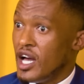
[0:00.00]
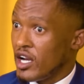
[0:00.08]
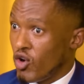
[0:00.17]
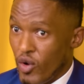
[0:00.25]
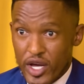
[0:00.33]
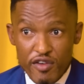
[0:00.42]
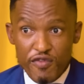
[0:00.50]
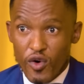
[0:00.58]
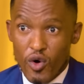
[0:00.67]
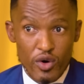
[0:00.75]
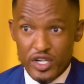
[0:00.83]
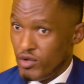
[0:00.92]
going
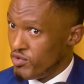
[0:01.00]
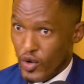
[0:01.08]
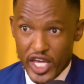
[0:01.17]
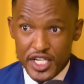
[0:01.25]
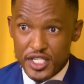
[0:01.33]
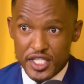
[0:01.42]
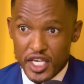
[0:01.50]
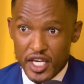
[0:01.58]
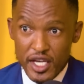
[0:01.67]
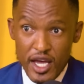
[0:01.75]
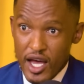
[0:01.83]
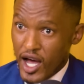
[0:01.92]
for the cash is king.
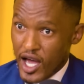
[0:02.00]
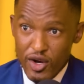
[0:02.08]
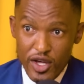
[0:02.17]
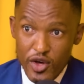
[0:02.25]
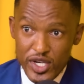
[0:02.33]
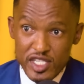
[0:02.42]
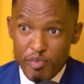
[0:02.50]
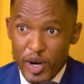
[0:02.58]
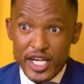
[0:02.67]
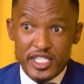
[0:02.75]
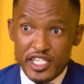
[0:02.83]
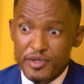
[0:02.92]
I know there was a
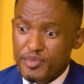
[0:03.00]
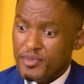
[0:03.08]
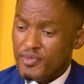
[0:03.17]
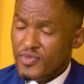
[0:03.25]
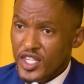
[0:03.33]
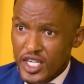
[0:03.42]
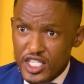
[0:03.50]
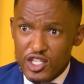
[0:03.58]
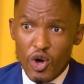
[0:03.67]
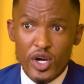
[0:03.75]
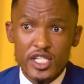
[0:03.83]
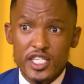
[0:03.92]
party. The
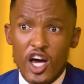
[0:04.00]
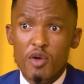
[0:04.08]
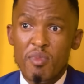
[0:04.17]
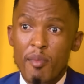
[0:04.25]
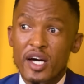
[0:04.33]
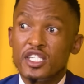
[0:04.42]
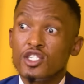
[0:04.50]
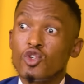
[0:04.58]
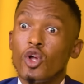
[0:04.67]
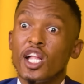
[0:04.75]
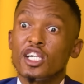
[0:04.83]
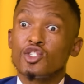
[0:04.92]
slogan is Bebati
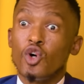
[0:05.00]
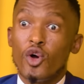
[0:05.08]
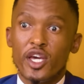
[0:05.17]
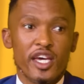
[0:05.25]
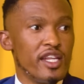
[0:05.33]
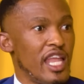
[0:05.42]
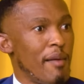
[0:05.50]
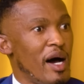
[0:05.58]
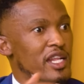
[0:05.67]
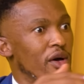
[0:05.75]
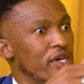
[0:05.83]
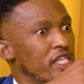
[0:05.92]
Soja Sonke.
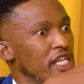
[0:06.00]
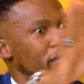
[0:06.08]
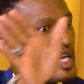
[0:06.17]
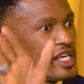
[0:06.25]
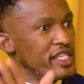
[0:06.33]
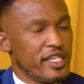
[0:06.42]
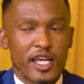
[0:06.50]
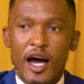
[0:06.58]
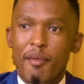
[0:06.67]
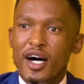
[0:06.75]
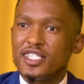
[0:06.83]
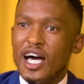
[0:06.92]
Nabande will deliberate.
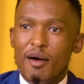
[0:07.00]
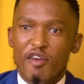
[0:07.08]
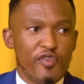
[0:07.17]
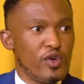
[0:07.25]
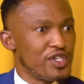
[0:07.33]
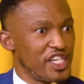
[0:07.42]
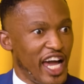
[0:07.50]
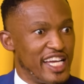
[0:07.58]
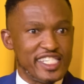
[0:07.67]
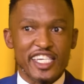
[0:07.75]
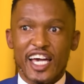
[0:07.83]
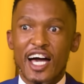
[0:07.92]

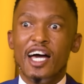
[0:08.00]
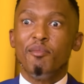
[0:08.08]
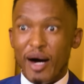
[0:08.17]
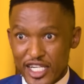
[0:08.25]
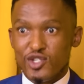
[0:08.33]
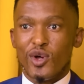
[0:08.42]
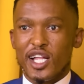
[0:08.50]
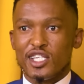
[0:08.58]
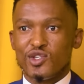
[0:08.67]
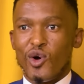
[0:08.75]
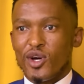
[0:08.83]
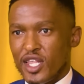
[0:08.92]
But Soja
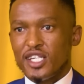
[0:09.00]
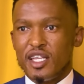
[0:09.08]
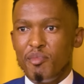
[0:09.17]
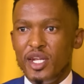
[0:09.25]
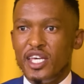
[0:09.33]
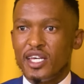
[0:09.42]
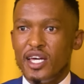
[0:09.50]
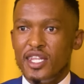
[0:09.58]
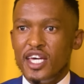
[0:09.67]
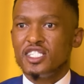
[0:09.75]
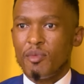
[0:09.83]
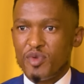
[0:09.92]
Sonke. That's the meaning, the
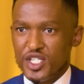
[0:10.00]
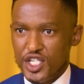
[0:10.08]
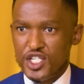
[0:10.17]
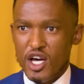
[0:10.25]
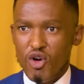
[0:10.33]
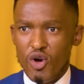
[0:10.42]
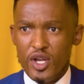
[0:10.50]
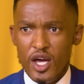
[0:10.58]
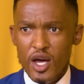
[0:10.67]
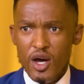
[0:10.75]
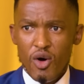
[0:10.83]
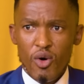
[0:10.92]
interpretation here.
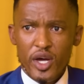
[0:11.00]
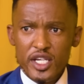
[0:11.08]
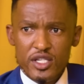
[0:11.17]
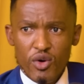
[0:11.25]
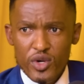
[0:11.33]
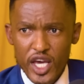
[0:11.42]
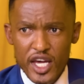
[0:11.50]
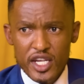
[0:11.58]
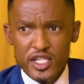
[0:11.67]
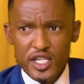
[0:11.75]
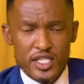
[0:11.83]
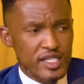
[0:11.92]
Okay, and
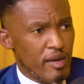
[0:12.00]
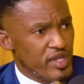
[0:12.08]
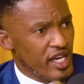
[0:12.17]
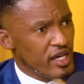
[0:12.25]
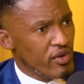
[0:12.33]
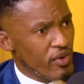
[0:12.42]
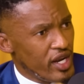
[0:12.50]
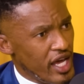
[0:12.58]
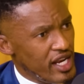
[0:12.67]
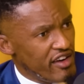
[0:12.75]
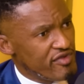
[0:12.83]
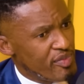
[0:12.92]
it did something when I
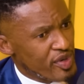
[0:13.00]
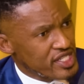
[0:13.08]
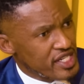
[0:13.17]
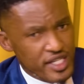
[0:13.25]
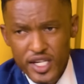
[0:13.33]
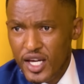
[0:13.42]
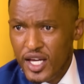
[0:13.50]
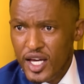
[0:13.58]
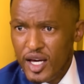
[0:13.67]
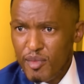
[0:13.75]
left prison. Yeah.